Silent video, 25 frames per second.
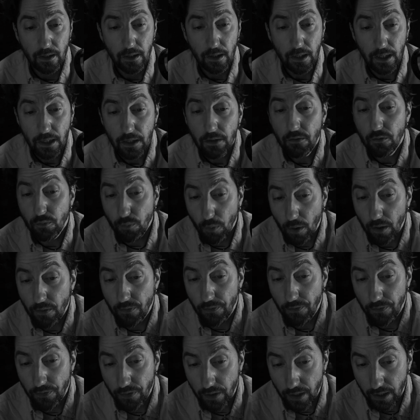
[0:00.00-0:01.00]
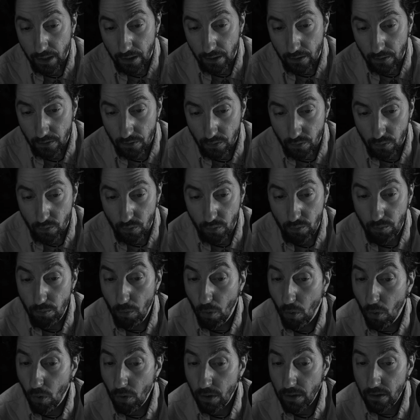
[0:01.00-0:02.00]
It is one thing to
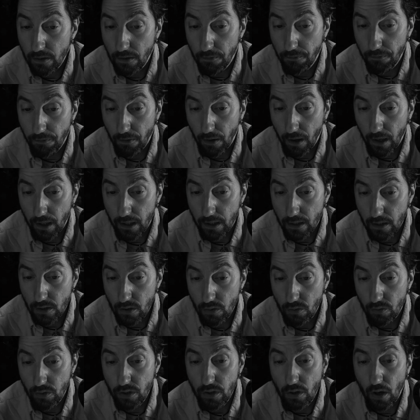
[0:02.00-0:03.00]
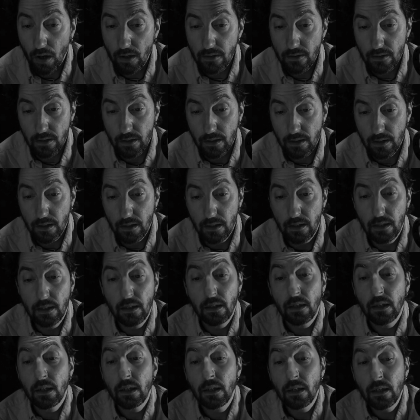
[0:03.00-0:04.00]
mortify
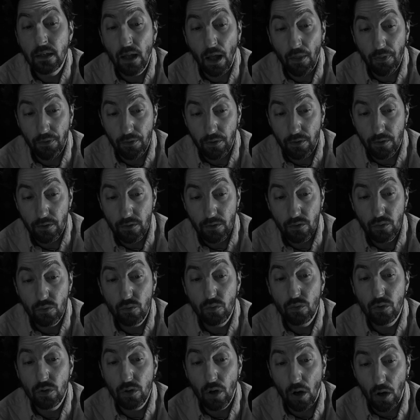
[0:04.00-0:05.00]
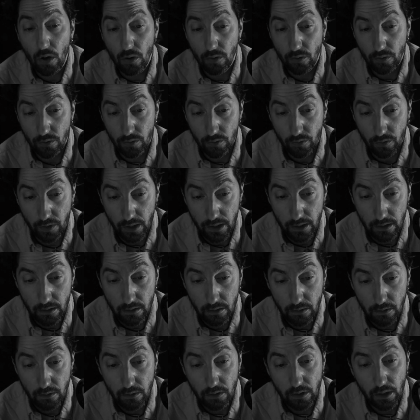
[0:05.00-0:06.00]
curiosity, another to conquer it,
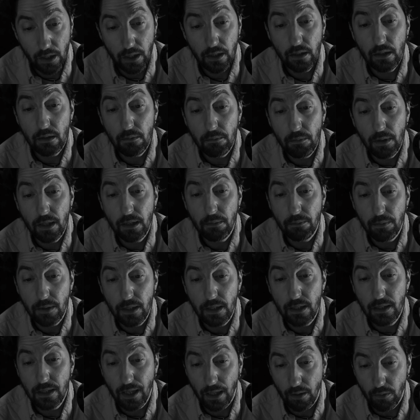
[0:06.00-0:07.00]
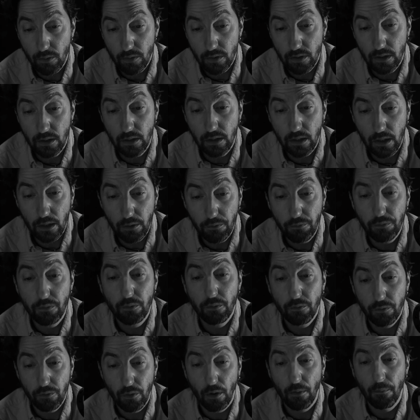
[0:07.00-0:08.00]
and it may be doubted if,
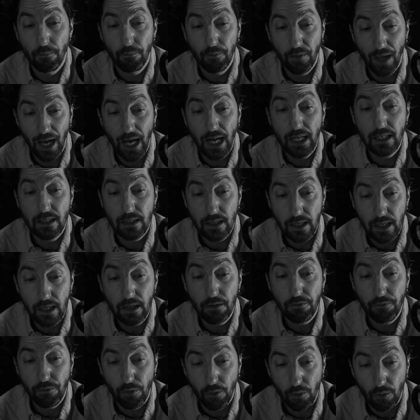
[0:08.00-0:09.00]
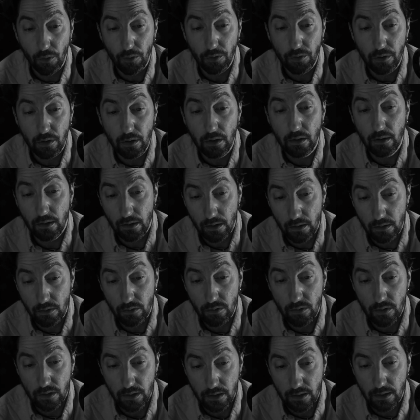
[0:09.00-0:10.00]
from that day forth,
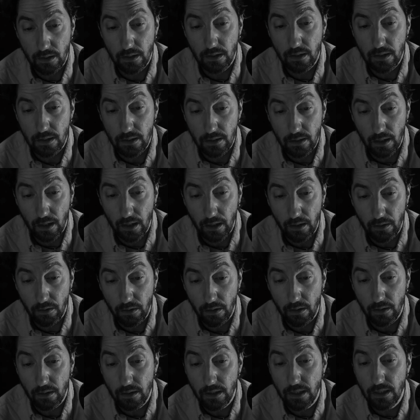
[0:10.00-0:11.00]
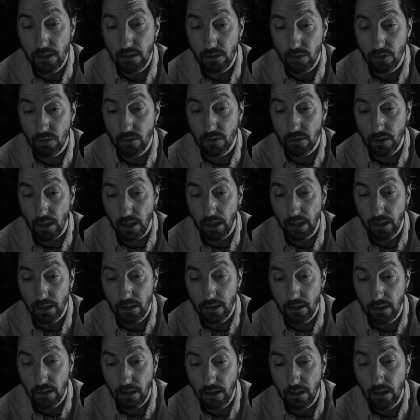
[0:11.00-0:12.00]
Utterson desired the
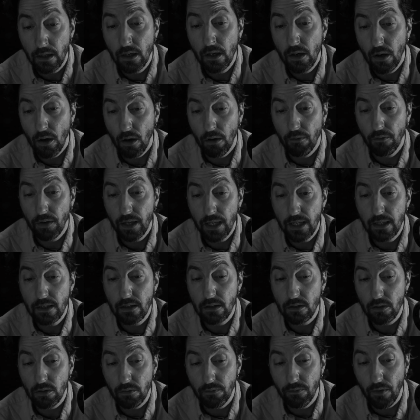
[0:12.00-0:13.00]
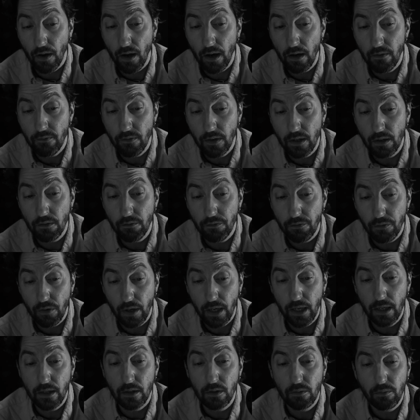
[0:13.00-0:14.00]
society of his surviving
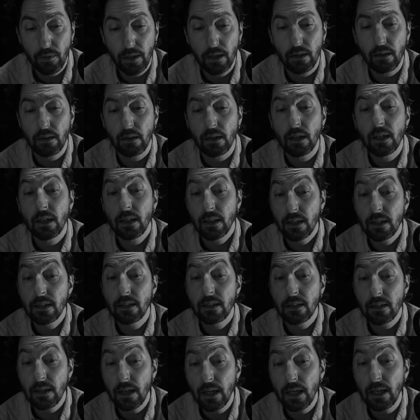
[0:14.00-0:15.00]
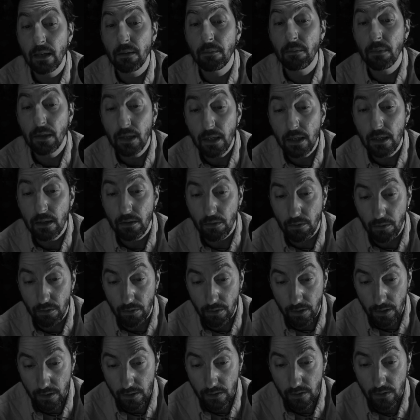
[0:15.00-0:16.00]
friend with the same
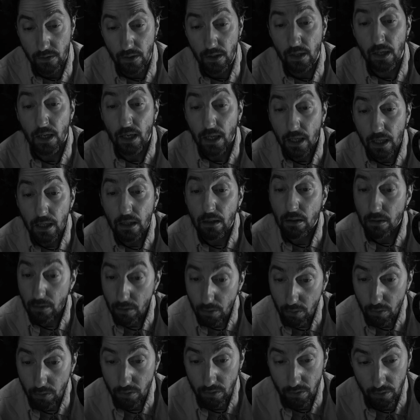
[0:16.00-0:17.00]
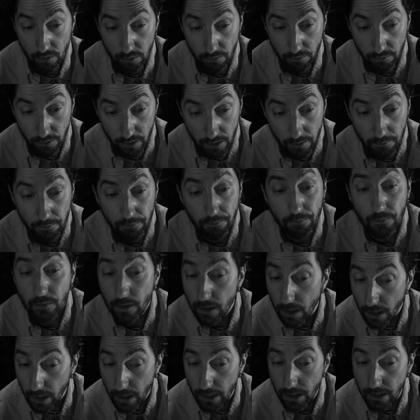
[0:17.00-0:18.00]
eagerness. He thought of him
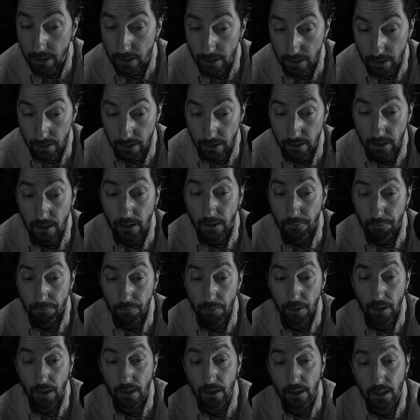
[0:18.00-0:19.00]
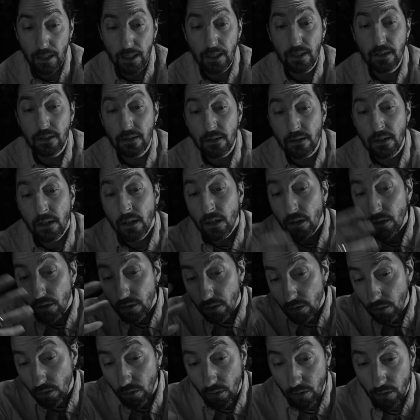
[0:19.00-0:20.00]
kindly, but his
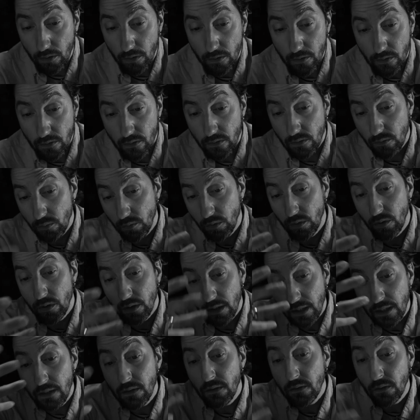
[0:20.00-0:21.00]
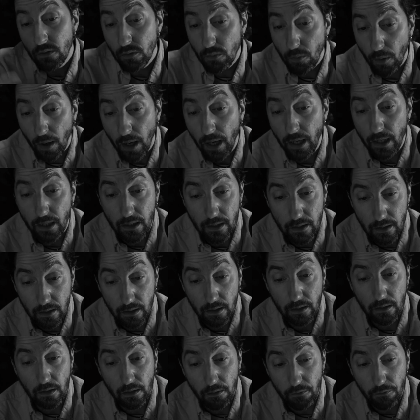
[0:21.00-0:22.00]
thoughts were
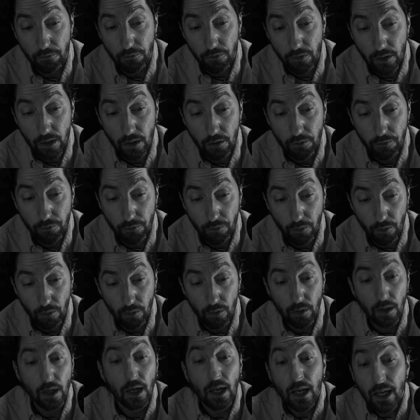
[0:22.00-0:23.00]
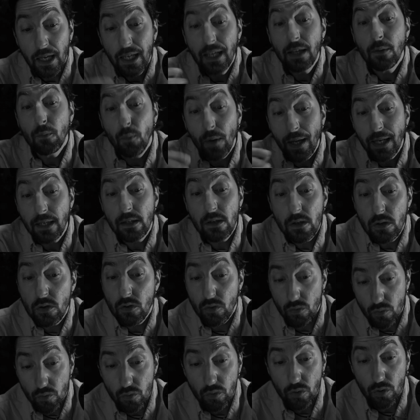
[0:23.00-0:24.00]
disquieted and fearful. He went
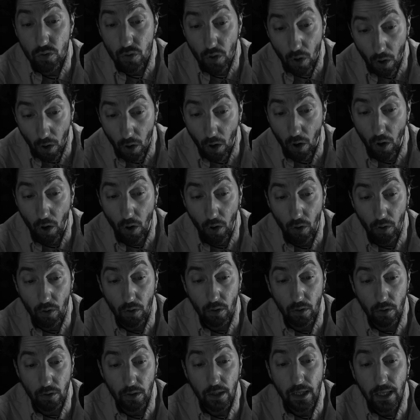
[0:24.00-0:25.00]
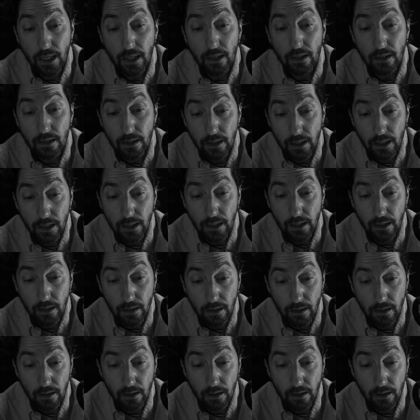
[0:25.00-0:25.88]
to call, indeed,